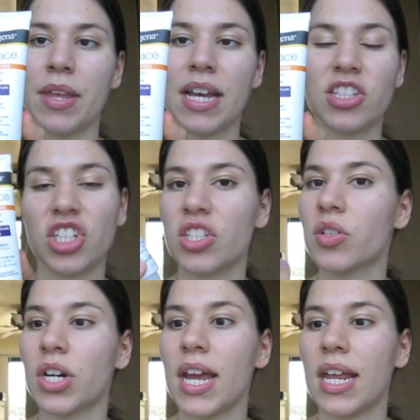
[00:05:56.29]
it's just
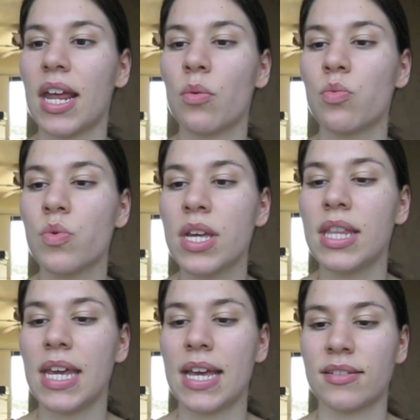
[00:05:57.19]
great. It
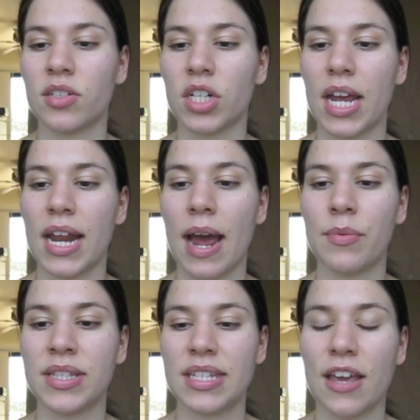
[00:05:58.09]
really is great. I
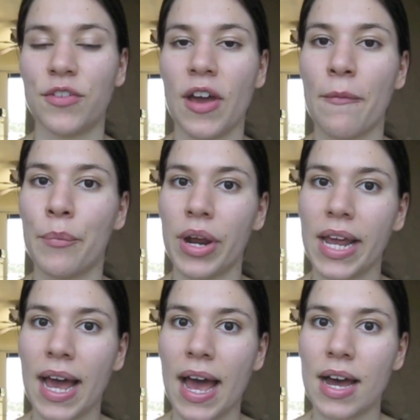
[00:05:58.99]
would say if you have
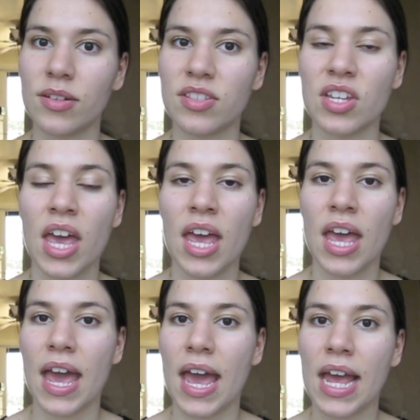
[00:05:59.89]
breakouts,
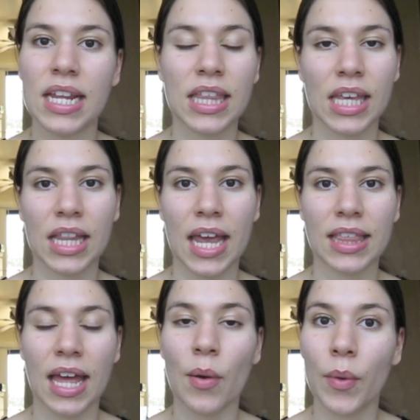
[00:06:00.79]
anything
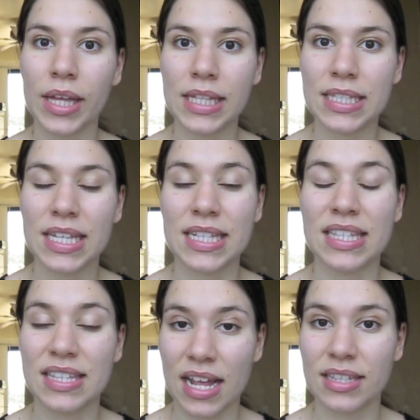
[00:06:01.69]
like that, oily skin,
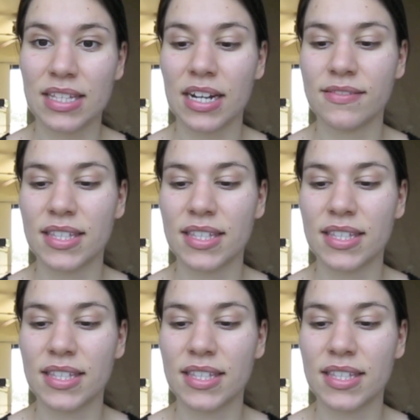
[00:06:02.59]
sensitive